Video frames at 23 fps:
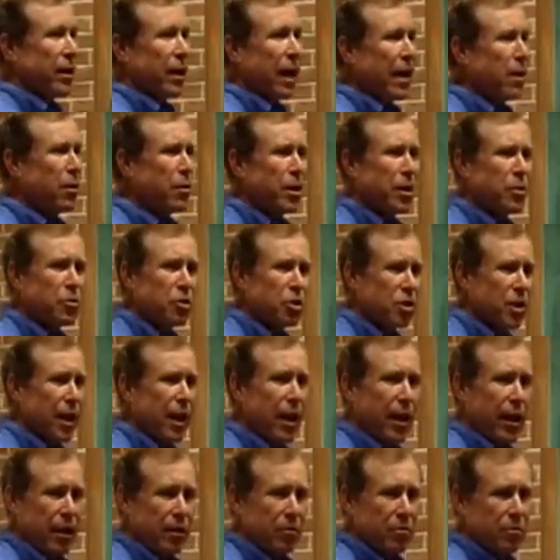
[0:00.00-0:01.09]
I don't
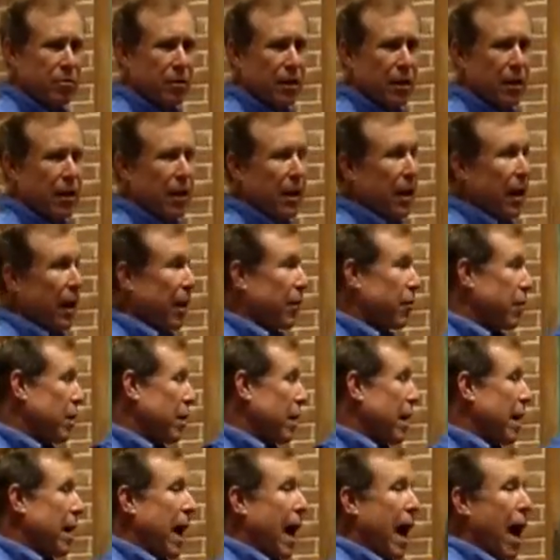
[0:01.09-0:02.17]
understand.
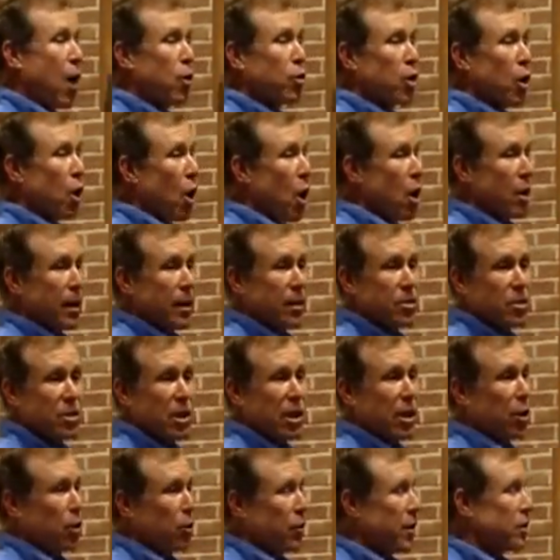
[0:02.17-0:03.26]
Alcoholics
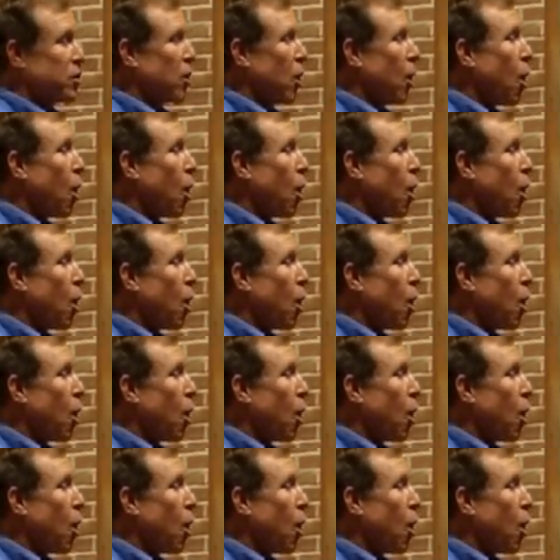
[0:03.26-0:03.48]
hear this